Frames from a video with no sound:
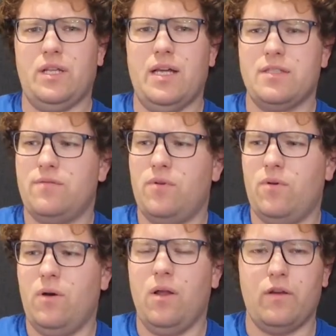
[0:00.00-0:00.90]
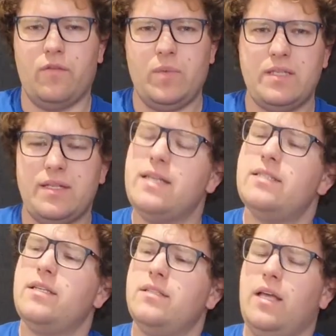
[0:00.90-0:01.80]
glass for a lot of beer
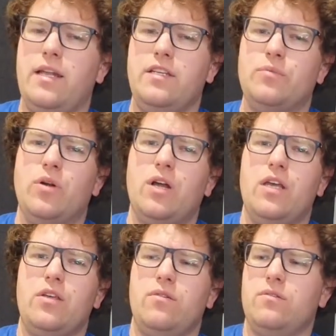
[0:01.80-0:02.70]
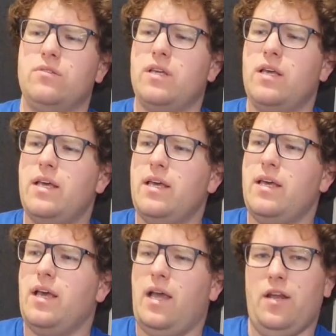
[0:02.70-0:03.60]
tastings and is what I use
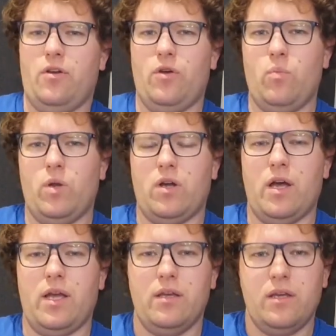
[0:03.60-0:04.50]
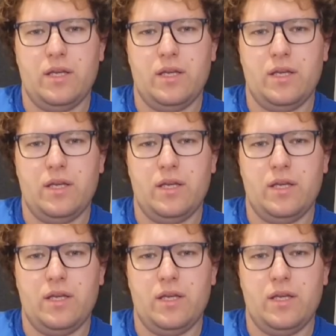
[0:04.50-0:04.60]
at home when I